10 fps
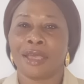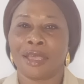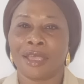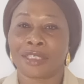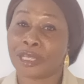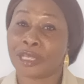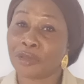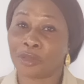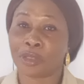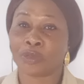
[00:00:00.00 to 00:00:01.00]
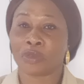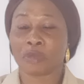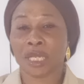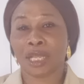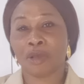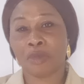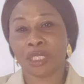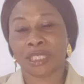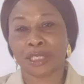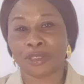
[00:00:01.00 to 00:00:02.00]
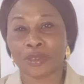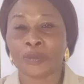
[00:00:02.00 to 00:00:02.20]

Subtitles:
Share your thoughts with me in the comment section.